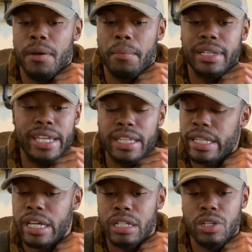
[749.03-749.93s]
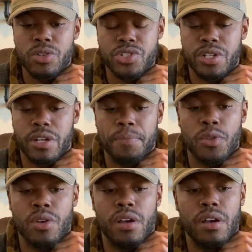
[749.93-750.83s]
cleaned the enclosure,
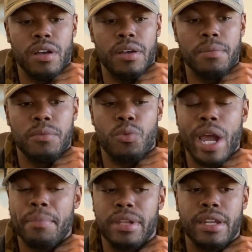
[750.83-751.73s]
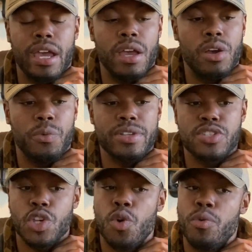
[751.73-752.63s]
wiped it down with
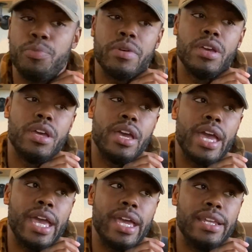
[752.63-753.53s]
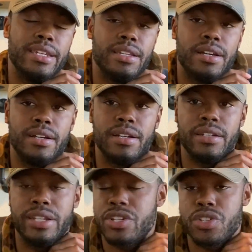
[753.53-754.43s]
soap and
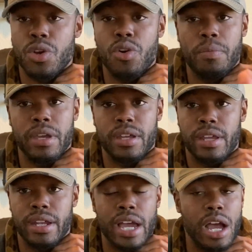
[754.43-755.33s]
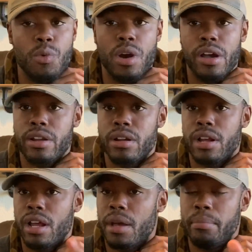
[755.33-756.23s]
dish soap and hot
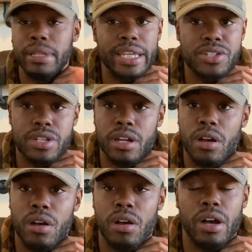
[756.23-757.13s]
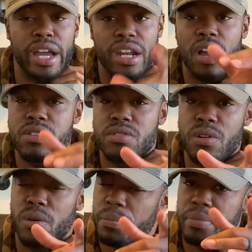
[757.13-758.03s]
water. I bleached it all. And
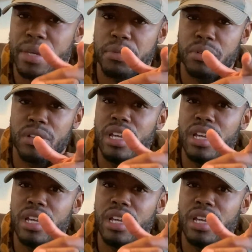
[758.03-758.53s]
also, people,